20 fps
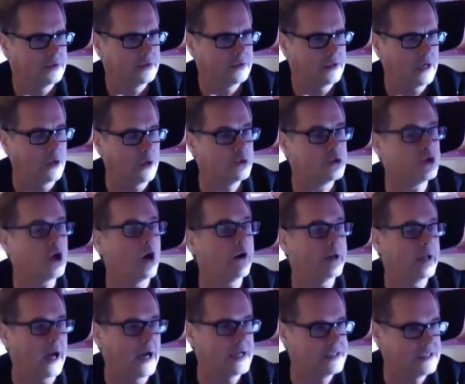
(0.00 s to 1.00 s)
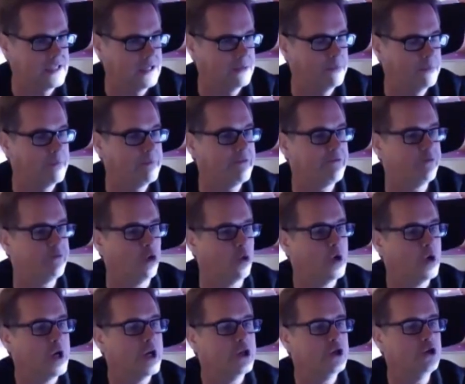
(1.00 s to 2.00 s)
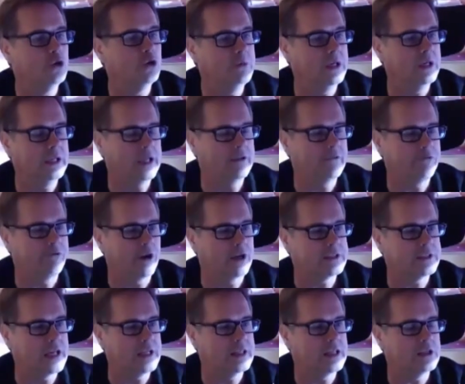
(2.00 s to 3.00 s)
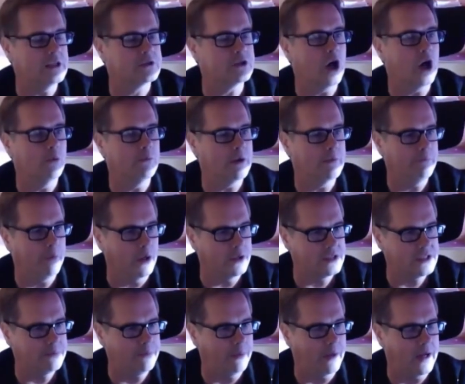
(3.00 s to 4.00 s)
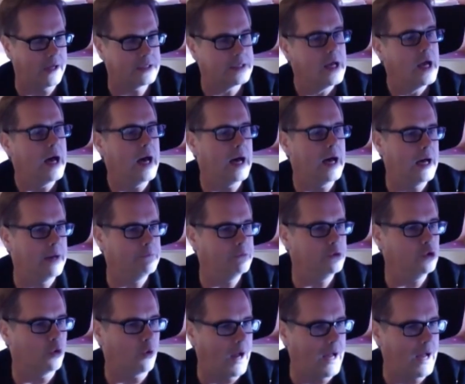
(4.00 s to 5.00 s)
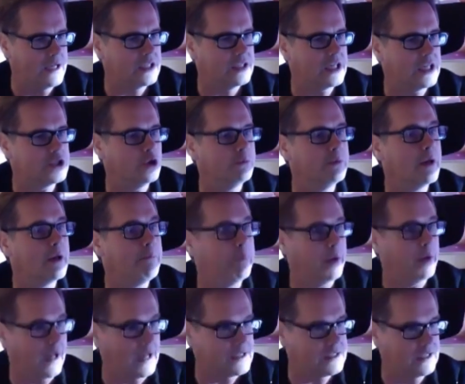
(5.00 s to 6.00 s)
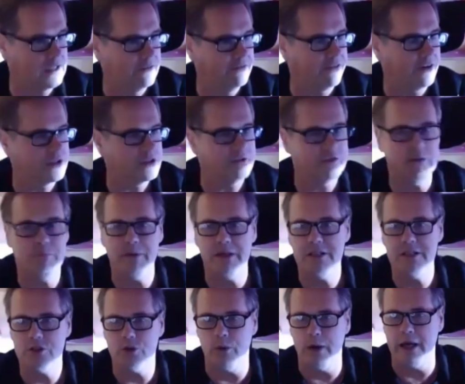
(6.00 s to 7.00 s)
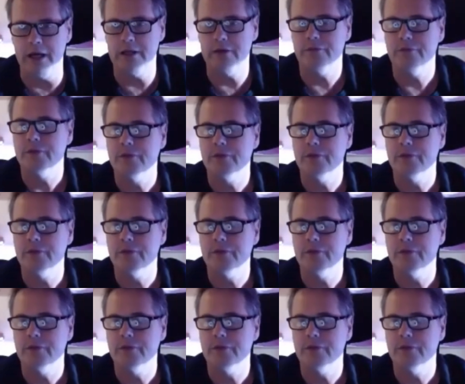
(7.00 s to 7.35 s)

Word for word: Oh, sorry, I see. Before, you mean in front, in the Tolman Bondi part. Um, you're right, there should be a plus in front of the B squared.